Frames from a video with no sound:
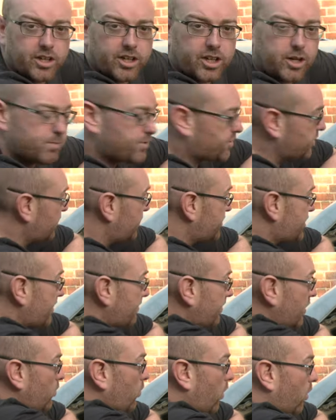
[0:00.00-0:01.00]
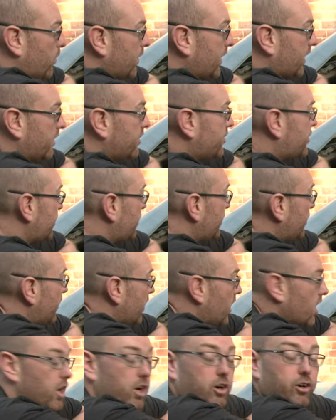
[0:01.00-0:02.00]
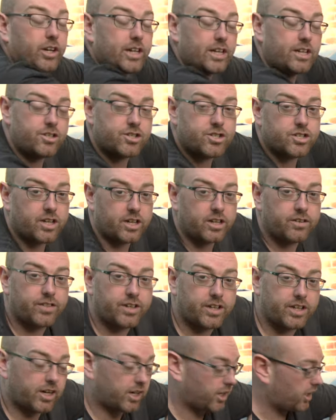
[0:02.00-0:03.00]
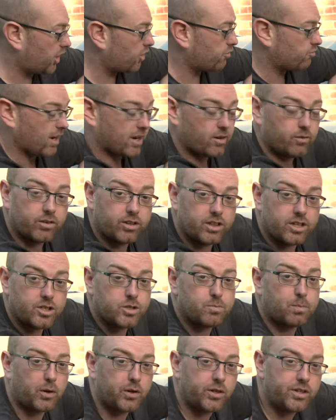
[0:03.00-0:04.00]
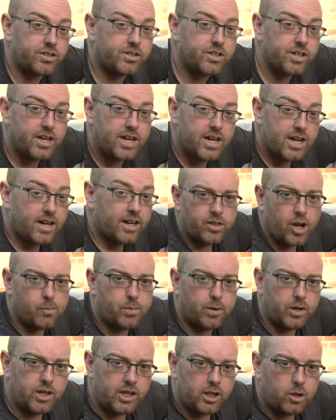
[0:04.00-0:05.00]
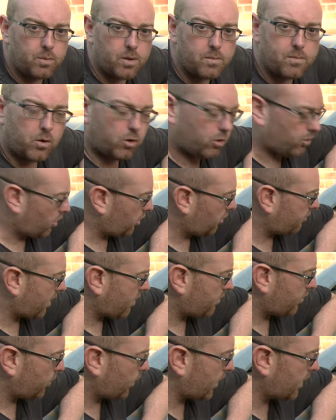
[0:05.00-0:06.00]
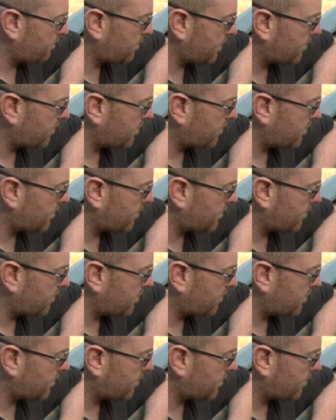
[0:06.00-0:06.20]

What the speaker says: to come to and generally what we're going to do on each side of the car around this point. Now, I put a little bit more on around the wing